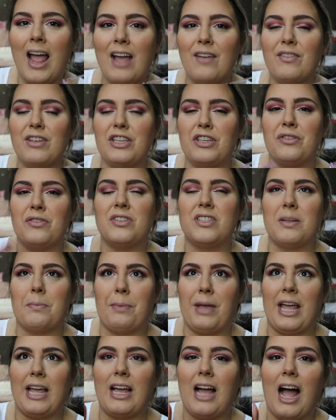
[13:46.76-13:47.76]
haven't used the
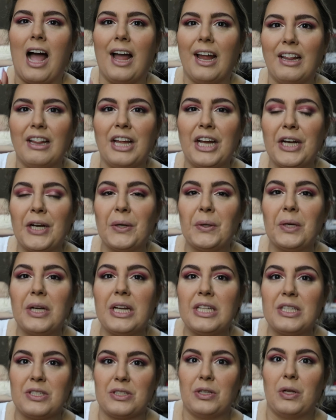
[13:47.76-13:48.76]
pink highlighter
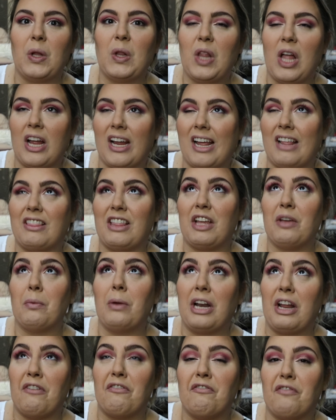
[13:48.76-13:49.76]
in so long. I think
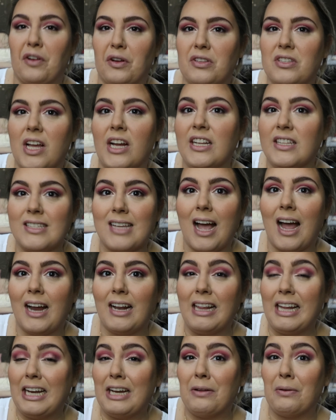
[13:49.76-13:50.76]
when I first got into
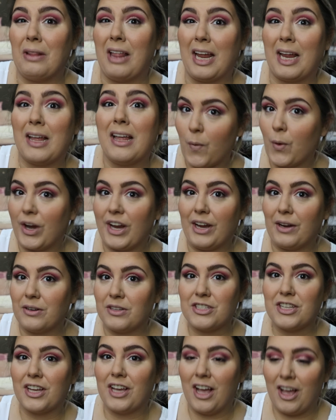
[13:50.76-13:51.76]
highlighting like 4
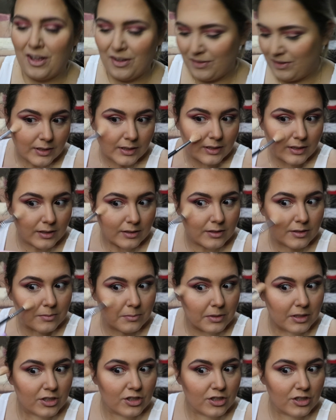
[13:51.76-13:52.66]
years ago. Bring it to my